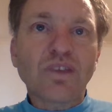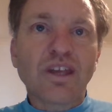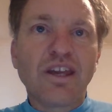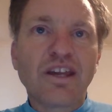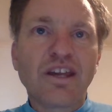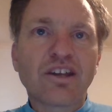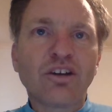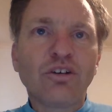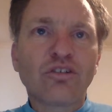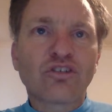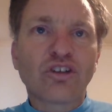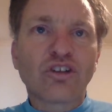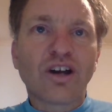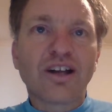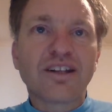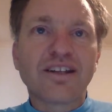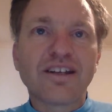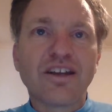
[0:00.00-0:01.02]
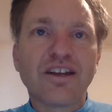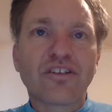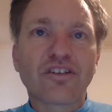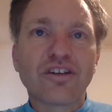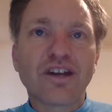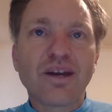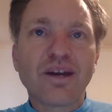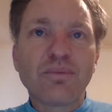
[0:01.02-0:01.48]
Echo Charlie is
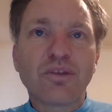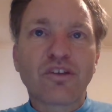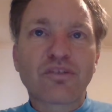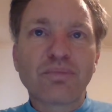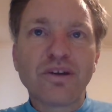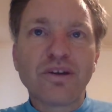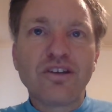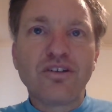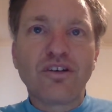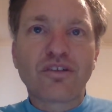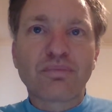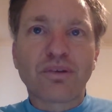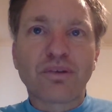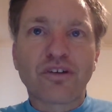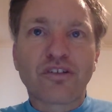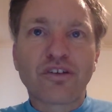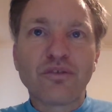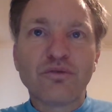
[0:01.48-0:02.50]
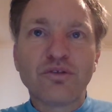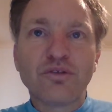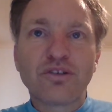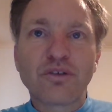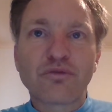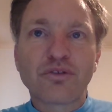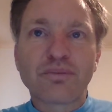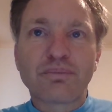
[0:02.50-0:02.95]
a name that's been used by several
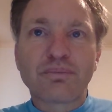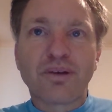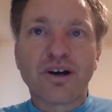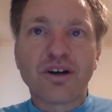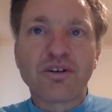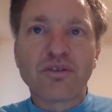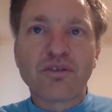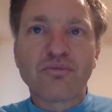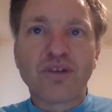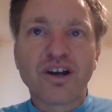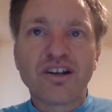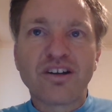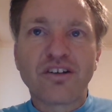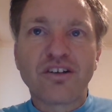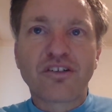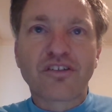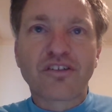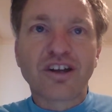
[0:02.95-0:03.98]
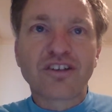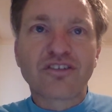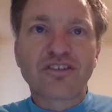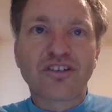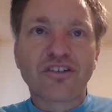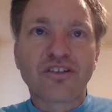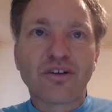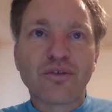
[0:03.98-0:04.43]
different pirate radio
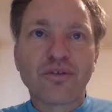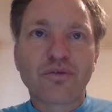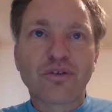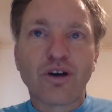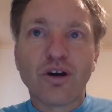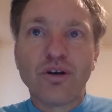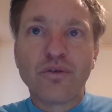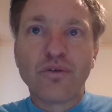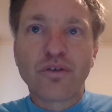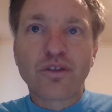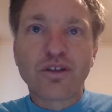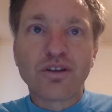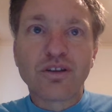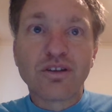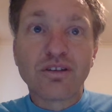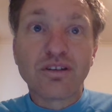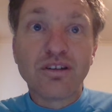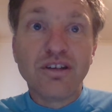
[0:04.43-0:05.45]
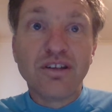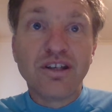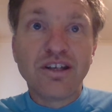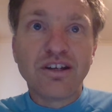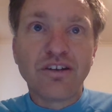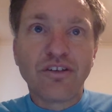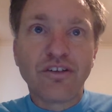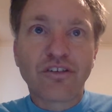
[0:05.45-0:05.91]
stations over the
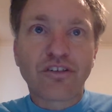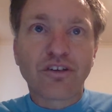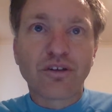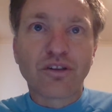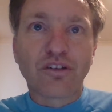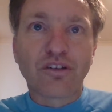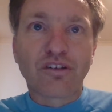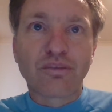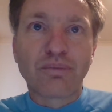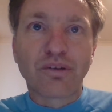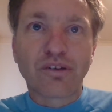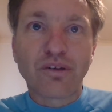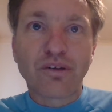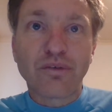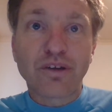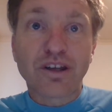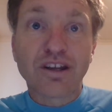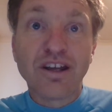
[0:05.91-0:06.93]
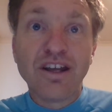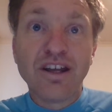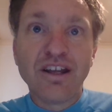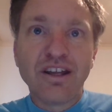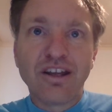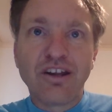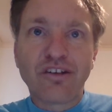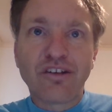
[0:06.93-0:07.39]
years, so the specific
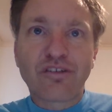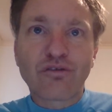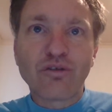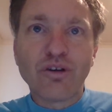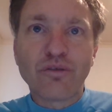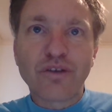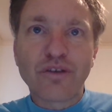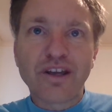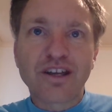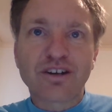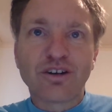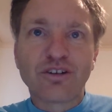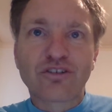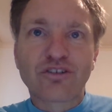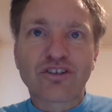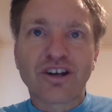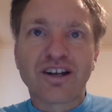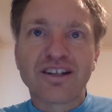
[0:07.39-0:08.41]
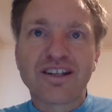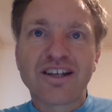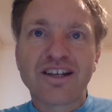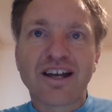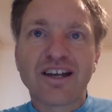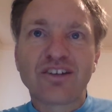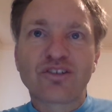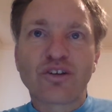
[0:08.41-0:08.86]
history of Echo Charlie
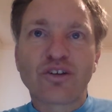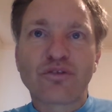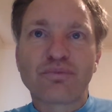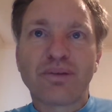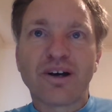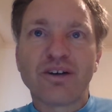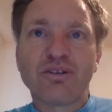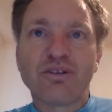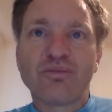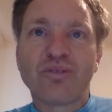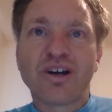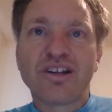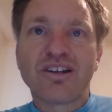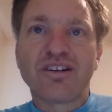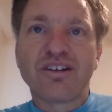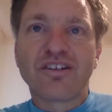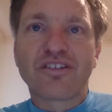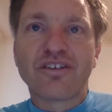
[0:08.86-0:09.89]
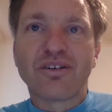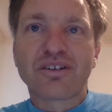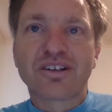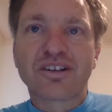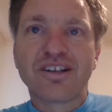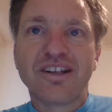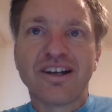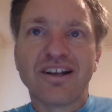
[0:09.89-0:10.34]
HF pirate radio is not
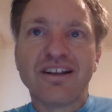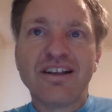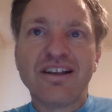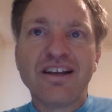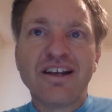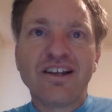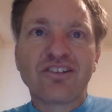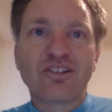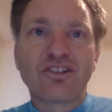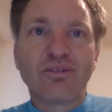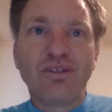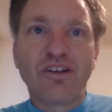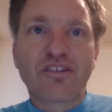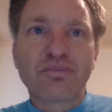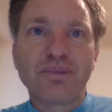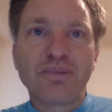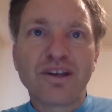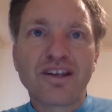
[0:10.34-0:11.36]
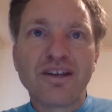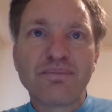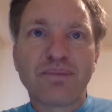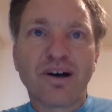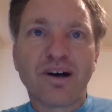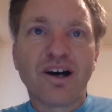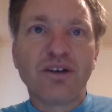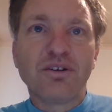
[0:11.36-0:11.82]
clear. Generally speaking,
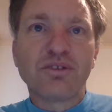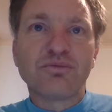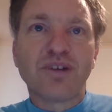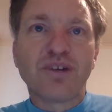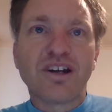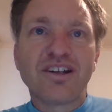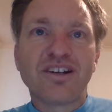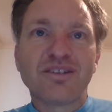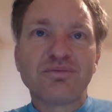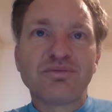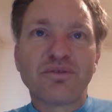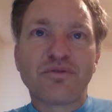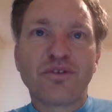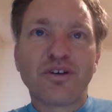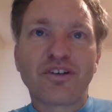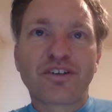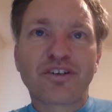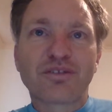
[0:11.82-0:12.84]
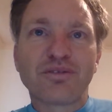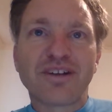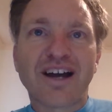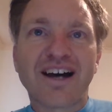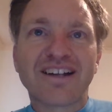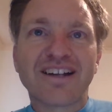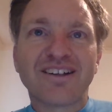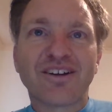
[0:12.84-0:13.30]
pirate radio refers to an
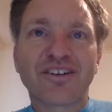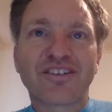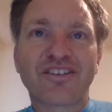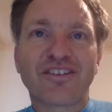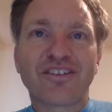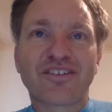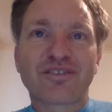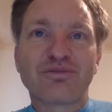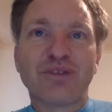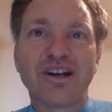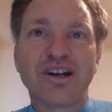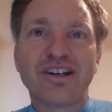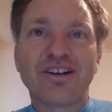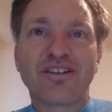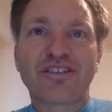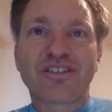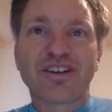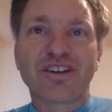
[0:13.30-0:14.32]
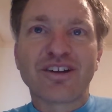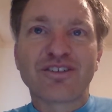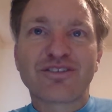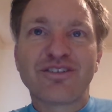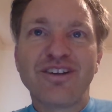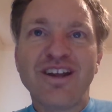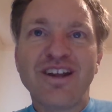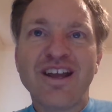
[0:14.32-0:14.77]
unlicensed radio
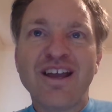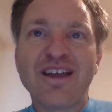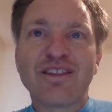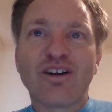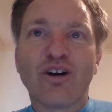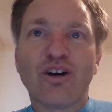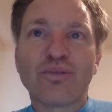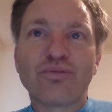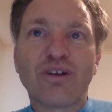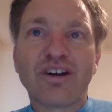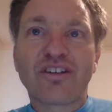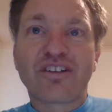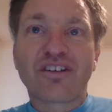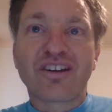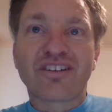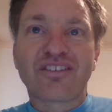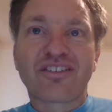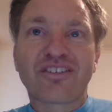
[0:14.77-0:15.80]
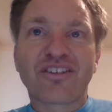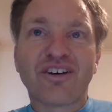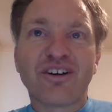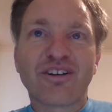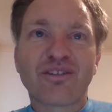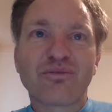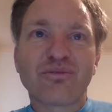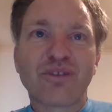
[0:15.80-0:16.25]
station that operates
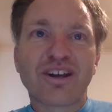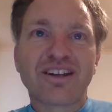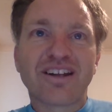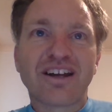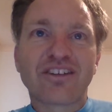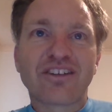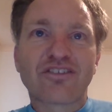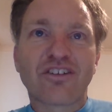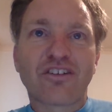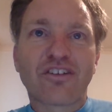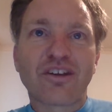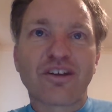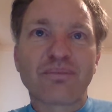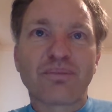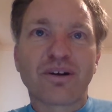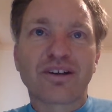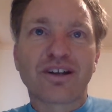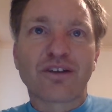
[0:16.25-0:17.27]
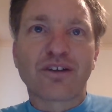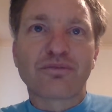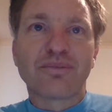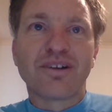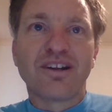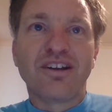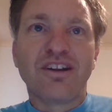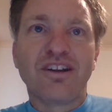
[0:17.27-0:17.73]
outside of the regulations set by
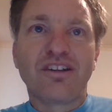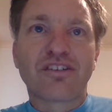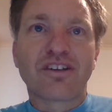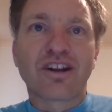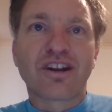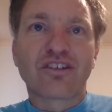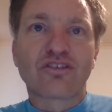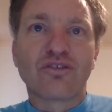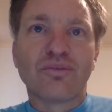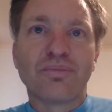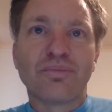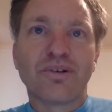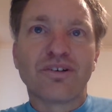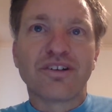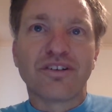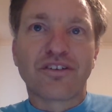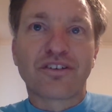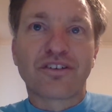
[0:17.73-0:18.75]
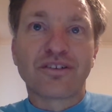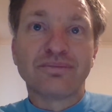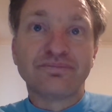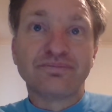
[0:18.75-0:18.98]
government and international bodies.